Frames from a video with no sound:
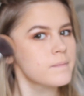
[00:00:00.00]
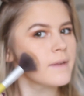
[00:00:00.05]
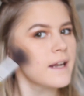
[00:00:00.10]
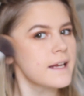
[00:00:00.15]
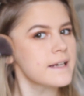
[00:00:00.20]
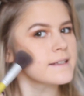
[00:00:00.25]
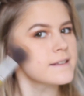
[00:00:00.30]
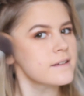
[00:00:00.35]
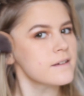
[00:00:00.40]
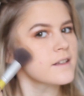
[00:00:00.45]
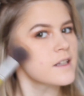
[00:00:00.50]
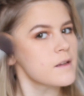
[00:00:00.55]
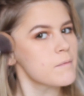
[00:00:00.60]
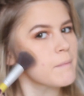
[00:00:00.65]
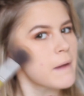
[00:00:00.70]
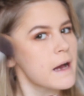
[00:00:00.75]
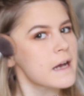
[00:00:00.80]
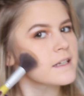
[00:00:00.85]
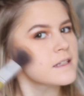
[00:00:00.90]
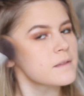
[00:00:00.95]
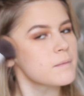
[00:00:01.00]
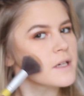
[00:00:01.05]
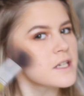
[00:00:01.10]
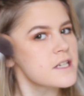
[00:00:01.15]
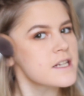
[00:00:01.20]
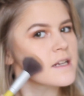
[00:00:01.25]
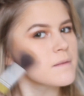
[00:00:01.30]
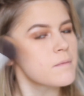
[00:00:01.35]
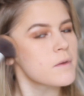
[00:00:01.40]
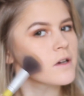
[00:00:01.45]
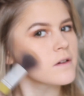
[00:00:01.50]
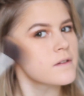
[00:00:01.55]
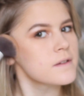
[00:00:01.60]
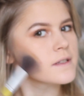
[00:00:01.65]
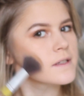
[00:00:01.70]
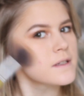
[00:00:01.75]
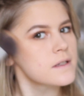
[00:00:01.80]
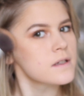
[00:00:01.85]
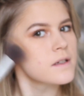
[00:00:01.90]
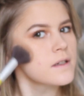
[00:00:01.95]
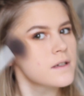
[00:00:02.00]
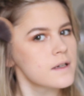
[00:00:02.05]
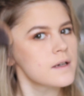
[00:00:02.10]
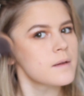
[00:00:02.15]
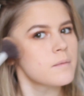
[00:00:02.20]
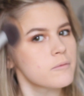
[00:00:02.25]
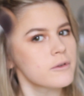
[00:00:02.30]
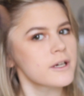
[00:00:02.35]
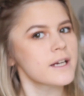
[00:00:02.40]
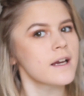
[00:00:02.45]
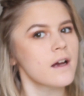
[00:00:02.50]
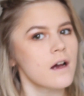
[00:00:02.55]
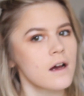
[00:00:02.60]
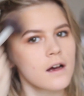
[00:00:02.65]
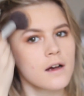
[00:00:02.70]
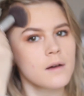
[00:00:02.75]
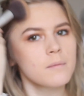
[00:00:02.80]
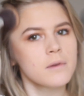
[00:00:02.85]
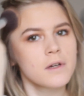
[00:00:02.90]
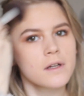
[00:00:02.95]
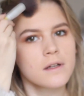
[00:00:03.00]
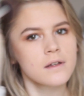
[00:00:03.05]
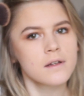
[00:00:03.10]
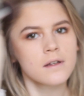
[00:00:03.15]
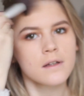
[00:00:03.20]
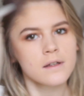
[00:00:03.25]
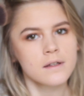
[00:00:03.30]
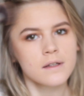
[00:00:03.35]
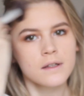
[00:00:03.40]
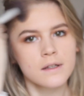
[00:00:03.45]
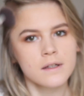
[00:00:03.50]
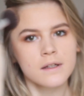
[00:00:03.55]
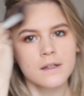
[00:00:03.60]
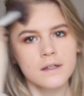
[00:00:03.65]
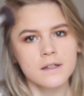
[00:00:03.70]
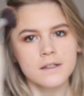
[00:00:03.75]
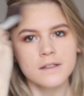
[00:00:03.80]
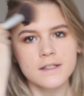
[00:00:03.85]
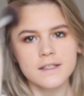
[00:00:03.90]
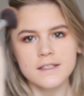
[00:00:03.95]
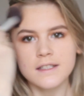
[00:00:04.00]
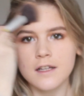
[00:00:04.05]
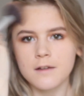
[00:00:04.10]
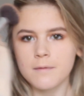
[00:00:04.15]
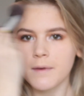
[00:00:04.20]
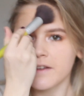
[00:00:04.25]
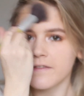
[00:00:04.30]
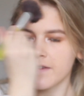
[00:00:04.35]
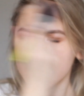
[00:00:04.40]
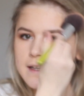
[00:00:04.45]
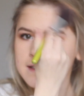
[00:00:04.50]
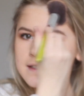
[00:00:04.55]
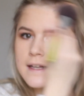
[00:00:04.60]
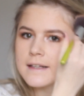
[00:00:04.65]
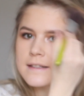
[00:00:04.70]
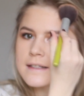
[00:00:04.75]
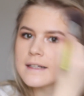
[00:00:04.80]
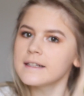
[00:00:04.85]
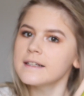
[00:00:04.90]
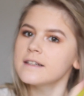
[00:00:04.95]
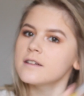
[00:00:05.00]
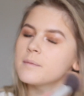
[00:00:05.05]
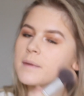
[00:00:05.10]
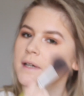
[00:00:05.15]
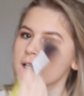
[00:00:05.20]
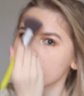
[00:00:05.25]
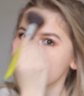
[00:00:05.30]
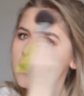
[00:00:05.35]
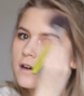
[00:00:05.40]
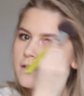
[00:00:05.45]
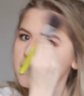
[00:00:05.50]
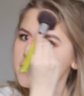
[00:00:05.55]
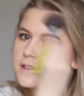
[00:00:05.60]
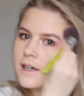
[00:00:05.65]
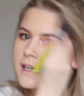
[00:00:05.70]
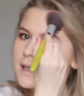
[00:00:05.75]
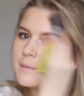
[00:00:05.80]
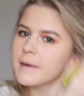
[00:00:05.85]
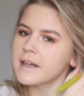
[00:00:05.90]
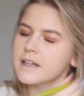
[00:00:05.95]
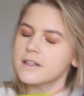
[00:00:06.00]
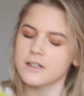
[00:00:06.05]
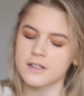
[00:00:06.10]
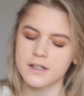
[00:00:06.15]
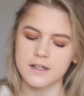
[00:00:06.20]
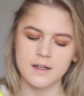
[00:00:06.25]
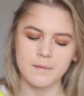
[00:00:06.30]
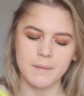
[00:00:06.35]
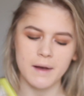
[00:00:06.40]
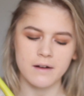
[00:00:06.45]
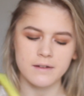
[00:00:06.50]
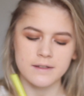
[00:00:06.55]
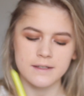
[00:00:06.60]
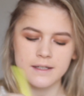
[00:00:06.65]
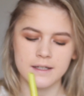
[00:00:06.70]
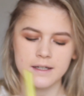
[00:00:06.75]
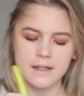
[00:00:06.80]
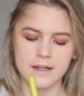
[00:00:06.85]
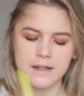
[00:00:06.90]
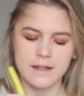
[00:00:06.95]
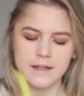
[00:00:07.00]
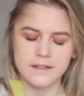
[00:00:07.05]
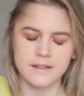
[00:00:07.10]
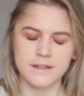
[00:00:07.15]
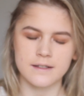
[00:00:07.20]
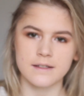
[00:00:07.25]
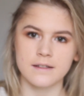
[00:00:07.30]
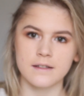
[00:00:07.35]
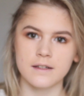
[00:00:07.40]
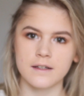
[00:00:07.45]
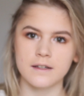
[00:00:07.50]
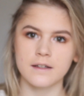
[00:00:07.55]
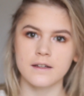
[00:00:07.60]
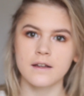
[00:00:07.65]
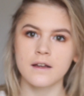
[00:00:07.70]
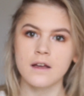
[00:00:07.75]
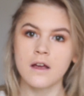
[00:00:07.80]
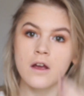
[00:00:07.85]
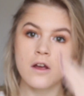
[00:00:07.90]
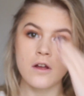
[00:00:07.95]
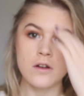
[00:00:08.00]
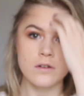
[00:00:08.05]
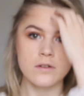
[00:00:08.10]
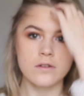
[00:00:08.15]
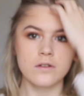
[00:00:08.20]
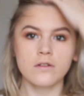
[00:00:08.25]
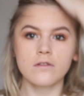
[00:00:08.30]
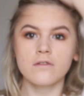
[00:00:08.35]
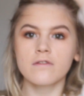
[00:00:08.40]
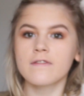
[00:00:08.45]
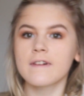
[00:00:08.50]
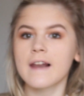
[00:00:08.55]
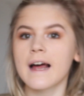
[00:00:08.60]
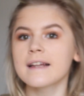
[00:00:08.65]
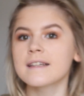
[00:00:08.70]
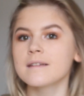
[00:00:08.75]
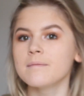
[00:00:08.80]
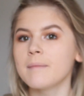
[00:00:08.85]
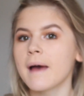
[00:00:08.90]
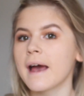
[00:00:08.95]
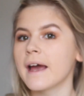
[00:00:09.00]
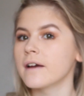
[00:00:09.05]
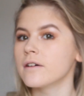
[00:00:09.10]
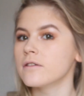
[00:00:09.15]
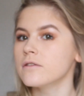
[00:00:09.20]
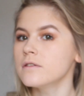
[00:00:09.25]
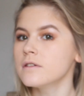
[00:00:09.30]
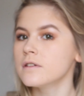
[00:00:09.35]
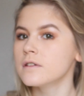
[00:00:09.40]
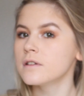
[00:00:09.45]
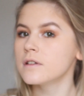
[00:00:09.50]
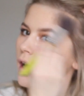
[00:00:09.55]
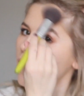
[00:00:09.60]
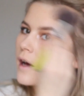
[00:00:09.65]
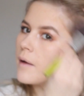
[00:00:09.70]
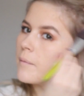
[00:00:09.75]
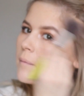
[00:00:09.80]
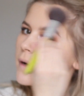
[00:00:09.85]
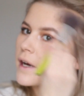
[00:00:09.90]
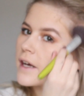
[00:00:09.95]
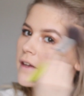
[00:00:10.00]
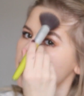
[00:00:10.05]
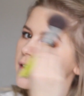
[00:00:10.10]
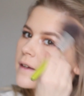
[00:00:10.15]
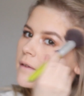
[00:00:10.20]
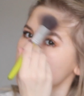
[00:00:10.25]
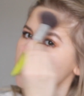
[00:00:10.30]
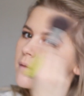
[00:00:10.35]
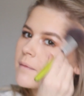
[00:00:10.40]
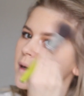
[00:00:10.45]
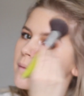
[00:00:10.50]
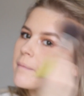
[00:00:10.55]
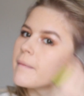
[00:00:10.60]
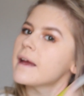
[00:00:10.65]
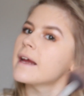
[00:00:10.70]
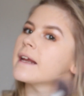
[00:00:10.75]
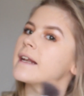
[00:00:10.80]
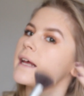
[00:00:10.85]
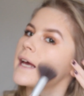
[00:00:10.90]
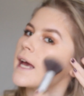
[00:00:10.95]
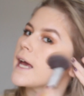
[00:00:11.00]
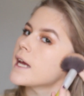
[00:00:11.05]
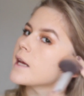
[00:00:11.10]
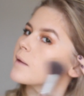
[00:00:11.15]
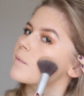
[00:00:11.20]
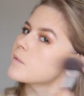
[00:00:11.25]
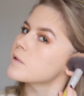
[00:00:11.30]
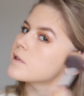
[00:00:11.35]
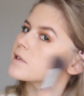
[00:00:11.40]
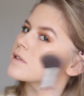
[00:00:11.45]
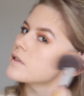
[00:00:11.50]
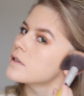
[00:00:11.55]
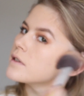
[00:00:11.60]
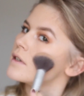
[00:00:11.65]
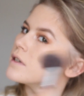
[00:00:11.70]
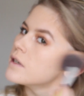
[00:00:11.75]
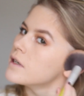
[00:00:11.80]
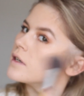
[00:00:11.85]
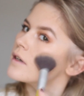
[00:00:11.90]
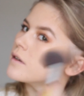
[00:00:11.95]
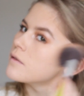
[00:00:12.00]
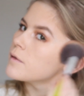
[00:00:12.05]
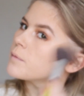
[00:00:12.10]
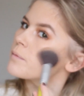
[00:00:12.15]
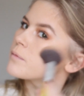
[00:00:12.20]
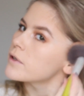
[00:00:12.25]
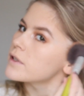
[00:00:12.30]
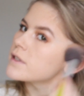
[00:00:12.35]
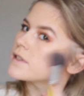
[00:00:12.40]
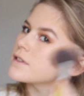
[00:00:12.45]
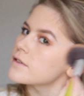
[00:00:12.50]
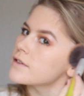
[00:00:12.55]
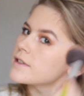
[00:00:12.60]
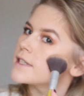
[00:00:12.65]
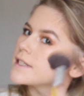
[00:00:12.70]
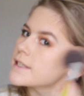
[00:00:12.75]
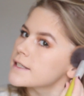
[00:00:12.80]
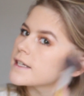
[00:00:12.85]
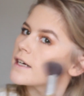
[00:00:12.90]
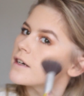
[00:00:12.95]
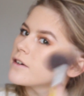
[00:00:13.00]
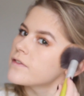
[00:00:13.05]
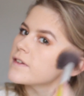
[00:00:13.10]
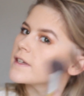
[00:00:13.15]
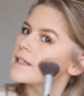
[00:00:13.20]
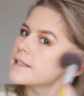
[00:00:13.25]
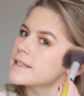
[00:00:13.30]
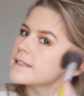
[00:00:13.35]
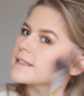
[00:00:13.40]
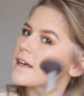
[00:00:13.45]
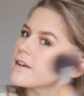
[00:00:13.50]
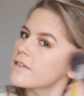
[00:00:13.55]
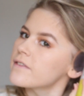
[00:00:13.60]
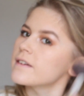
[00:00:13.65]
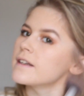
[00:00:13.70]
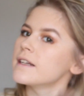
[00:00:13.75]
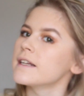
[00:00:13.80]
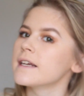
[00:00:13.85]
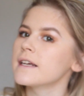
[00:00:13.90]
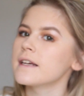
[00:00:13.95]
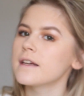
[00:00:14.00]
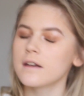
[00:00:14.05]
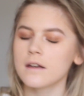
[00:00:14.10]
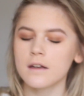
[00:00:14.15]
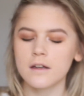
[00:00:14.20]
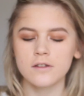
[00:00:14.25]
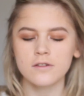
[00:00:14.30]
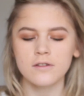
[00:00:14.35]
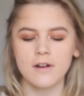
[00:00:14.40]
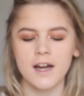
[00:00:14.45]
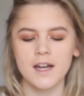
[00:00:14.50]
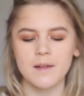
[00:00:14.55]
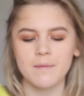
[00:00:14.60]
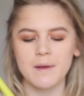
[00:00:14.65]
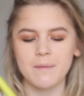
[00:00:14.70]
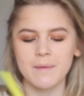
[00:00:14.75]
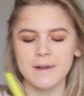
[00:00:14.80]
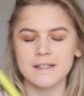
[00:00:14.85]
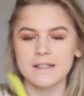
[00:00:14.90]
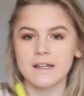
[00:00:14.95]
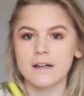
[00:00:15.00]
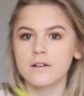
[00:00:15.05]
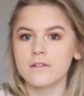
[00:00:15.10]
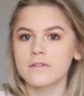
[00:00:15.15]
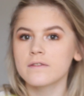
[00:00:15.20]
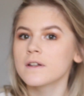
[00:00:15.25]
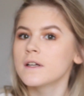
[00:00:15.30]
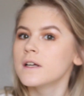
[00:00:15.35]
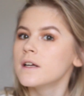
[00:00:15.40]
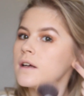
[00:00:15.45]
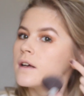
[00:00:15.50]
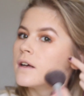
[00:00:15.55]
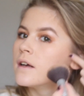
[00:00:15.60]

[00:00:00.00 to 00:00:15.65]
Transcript: place it on the backs of my cheekbones and bring it up, just so my face has a little bit of dimension about it and it doesn't look too flat and pale. I think one of my main aims with bronzer and stuff is definitely trying to make myself